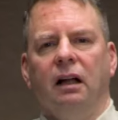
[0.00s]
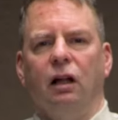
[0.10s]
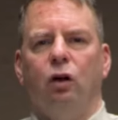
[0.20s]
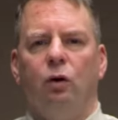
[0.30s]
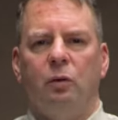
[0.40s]

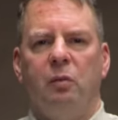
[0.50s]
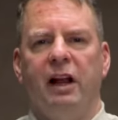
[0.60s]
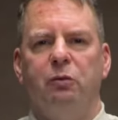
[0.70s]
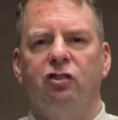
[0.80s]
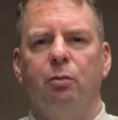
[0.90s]
Hello, my
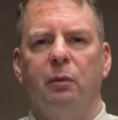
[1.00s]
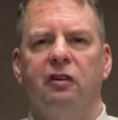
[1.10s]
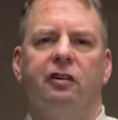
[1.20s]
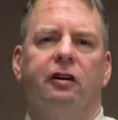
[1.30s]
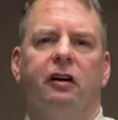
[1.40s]
name is
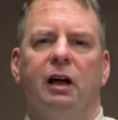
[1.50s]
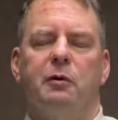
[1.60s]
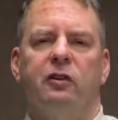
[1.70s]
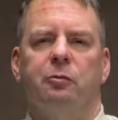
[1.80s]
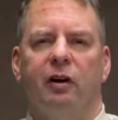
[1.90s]
Bemister and I'm
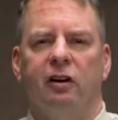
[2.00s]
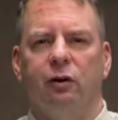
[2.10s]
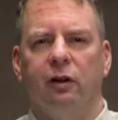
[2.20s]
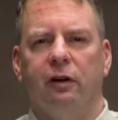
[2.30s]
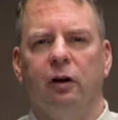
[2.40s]
a
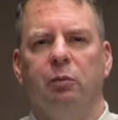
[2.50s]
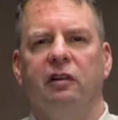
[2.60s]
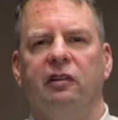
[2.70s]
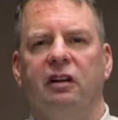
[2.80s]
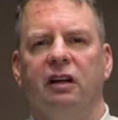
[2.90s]
respiratory
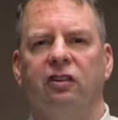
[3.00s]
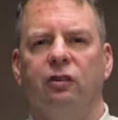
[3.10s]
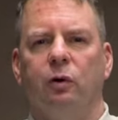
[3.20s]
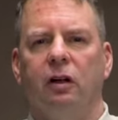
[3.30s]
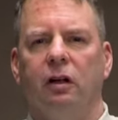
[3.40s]
therapist. I
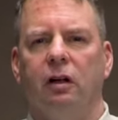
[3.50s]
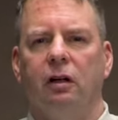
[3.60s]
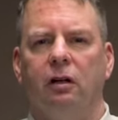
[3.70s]
just want to